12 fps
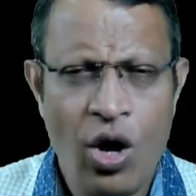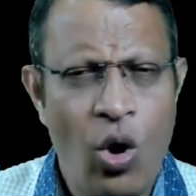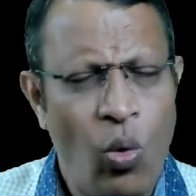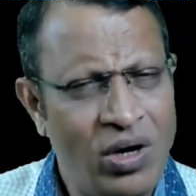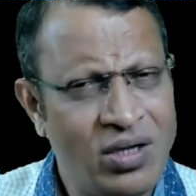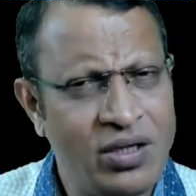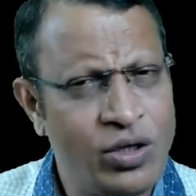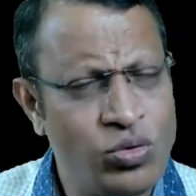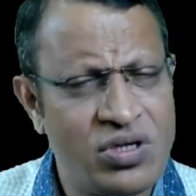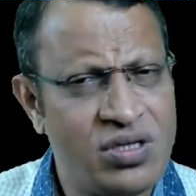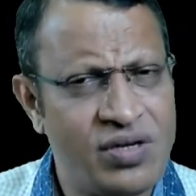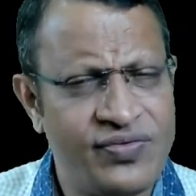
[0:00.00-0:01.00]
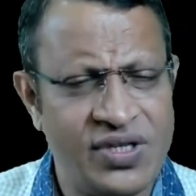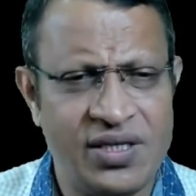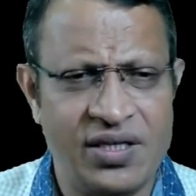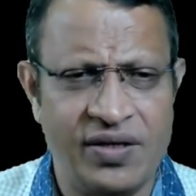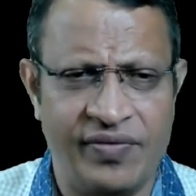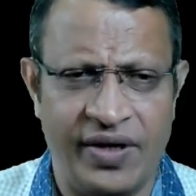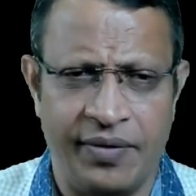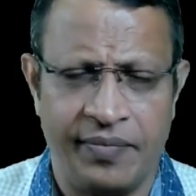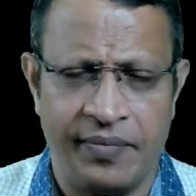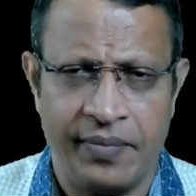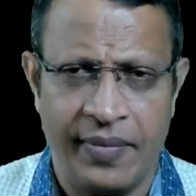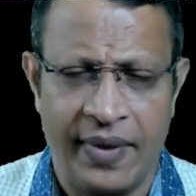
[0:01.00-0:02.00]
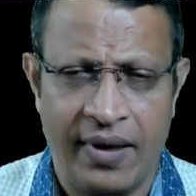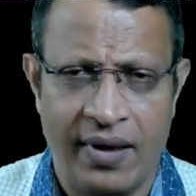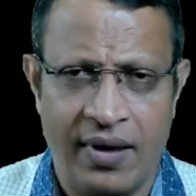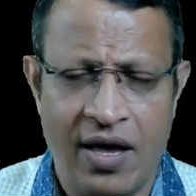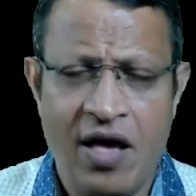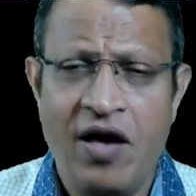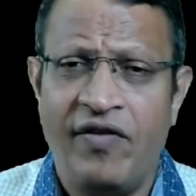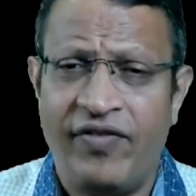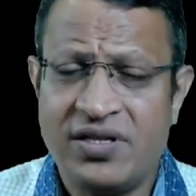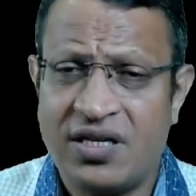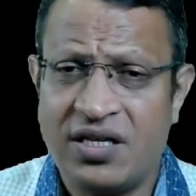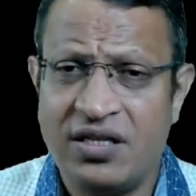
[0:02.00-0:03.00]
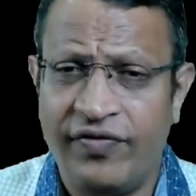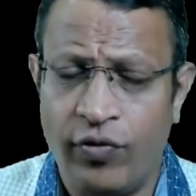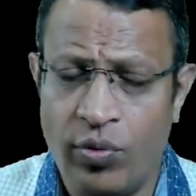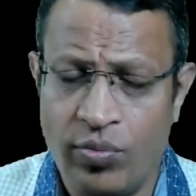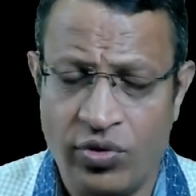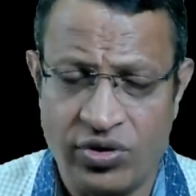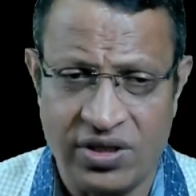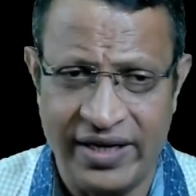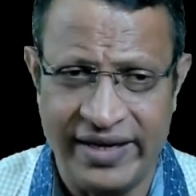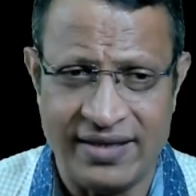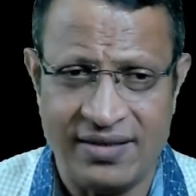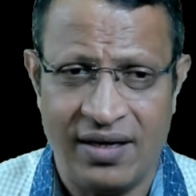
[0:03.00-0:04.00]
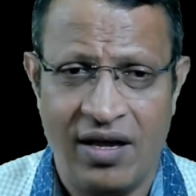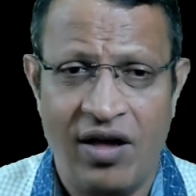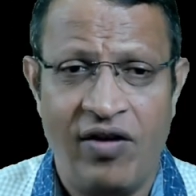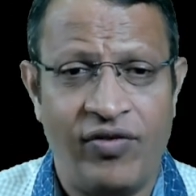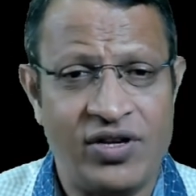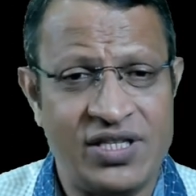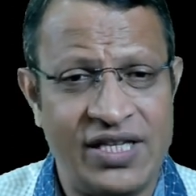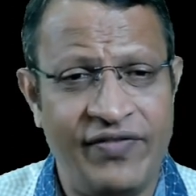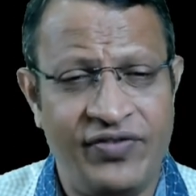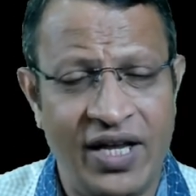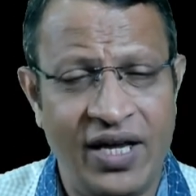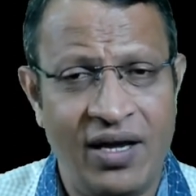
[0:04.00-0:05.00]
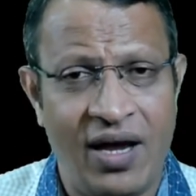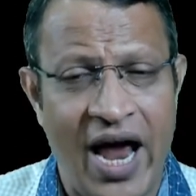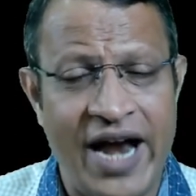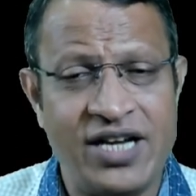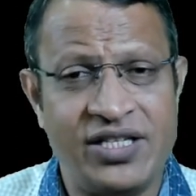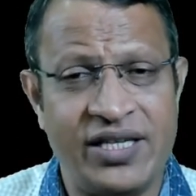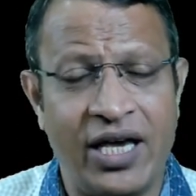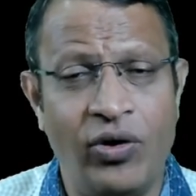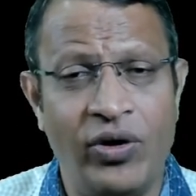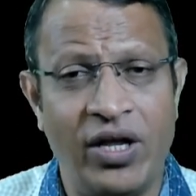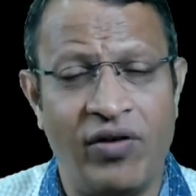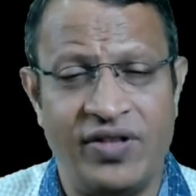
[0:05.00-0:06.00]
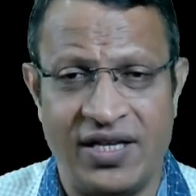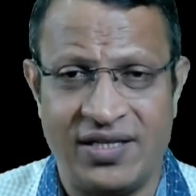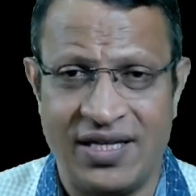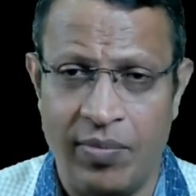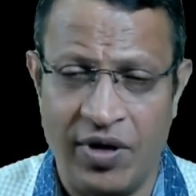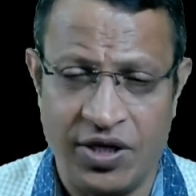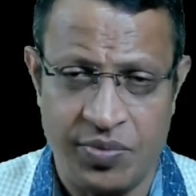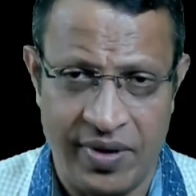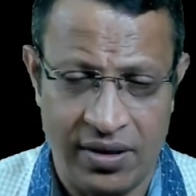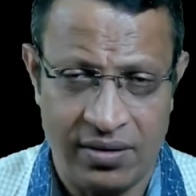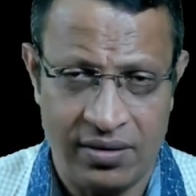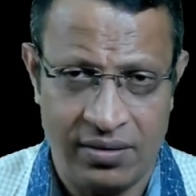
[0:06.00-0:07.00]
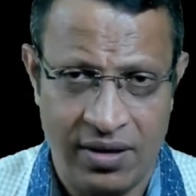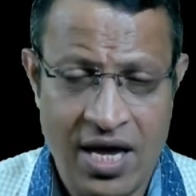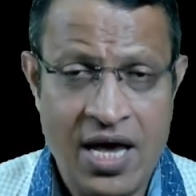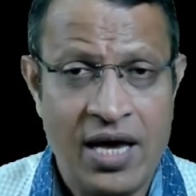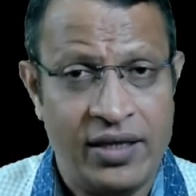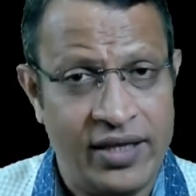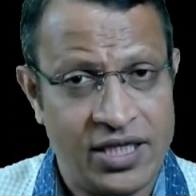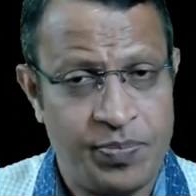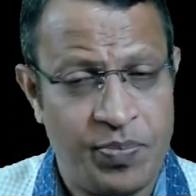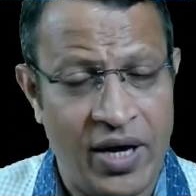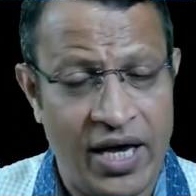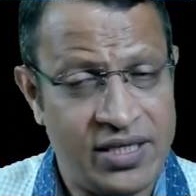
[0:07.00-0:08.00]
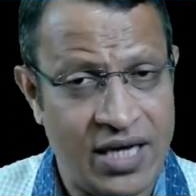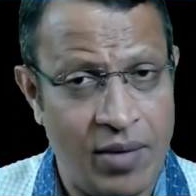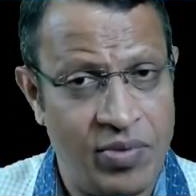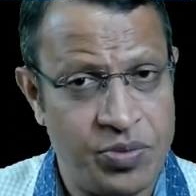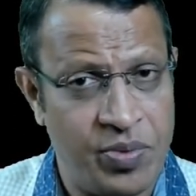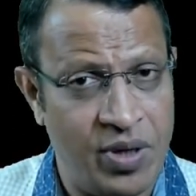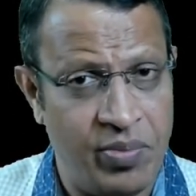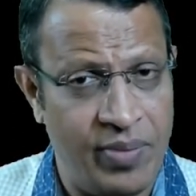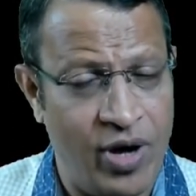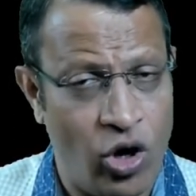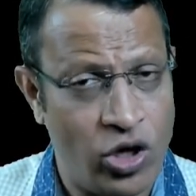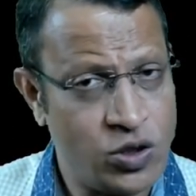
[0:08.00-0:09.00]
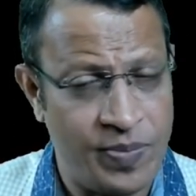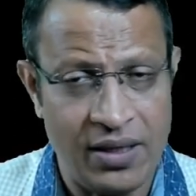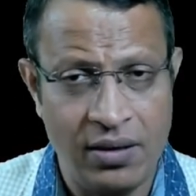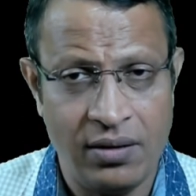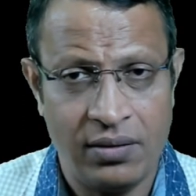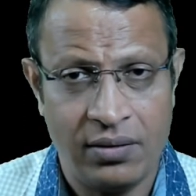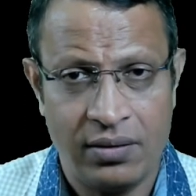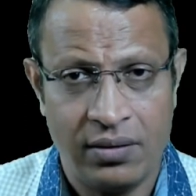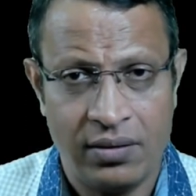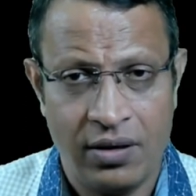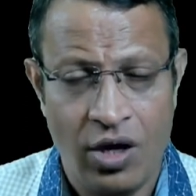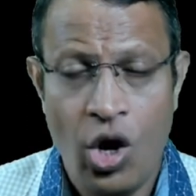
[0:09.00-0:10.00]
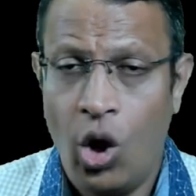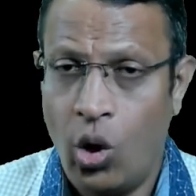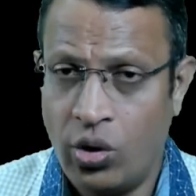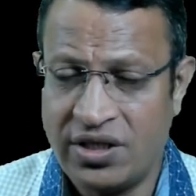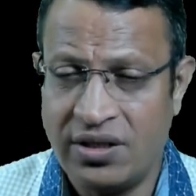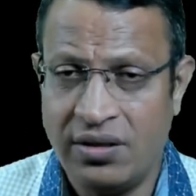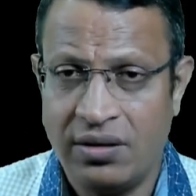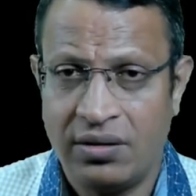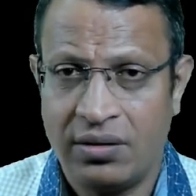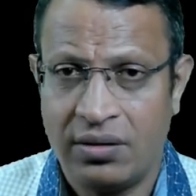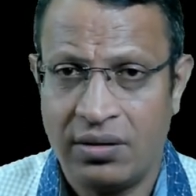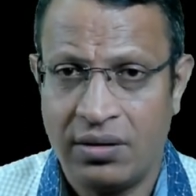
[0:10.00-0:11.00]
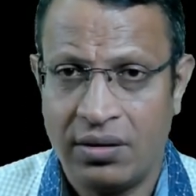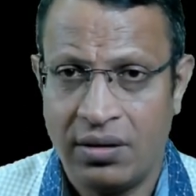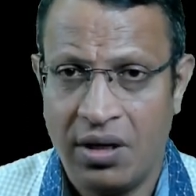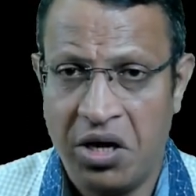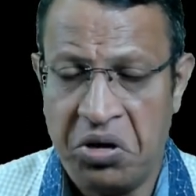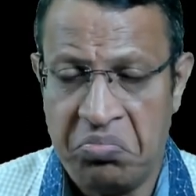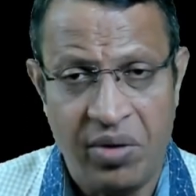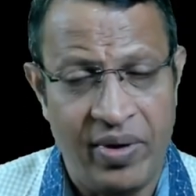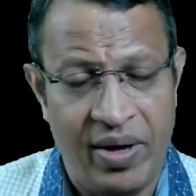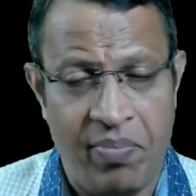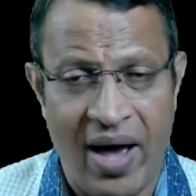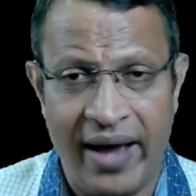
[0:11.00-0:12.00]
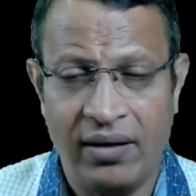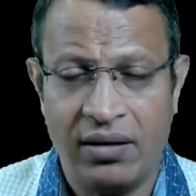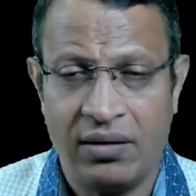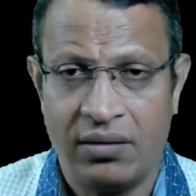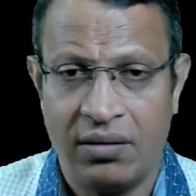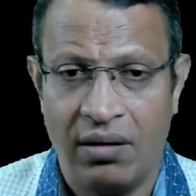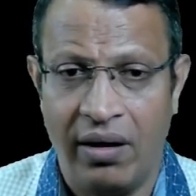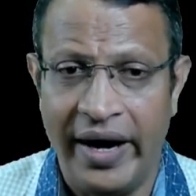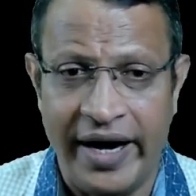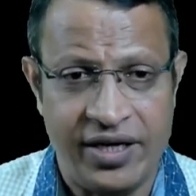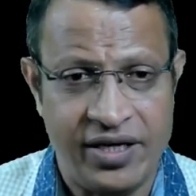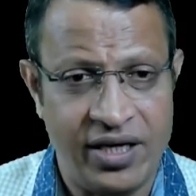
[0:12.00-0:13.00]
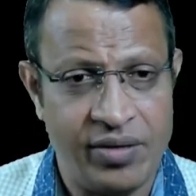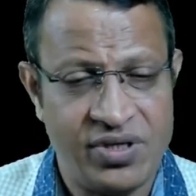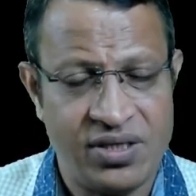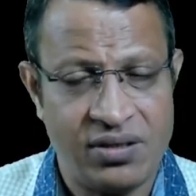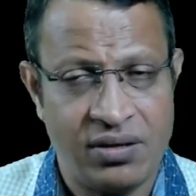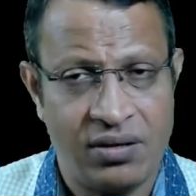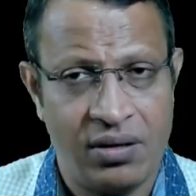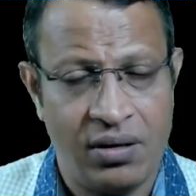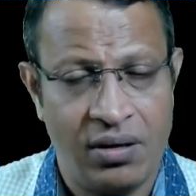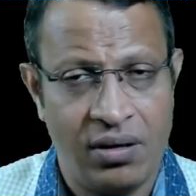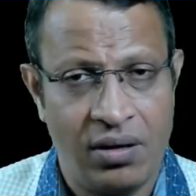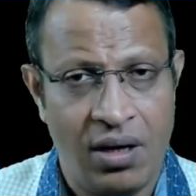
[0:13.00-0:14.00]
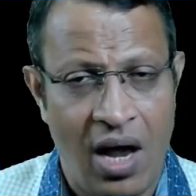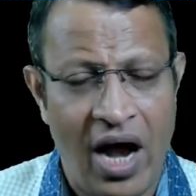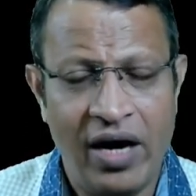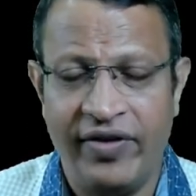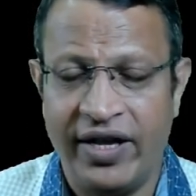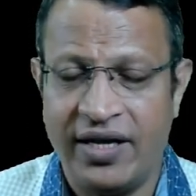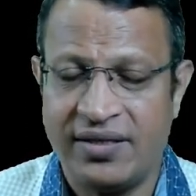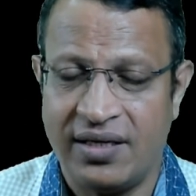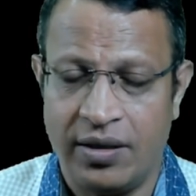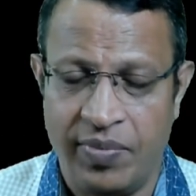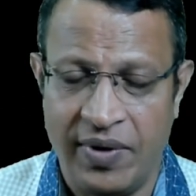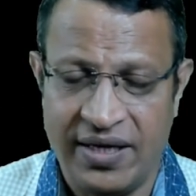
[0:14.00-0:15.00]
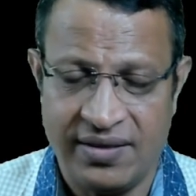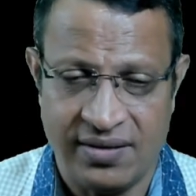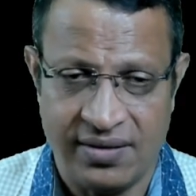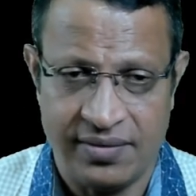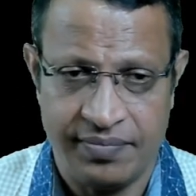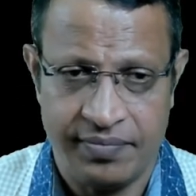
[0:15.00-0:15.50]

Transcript: What are the uses of CCTV? First and the foremost is for safety and security of the establishment. The establishment may be hospital, hotel, maybe bank, ATMs, and various other places.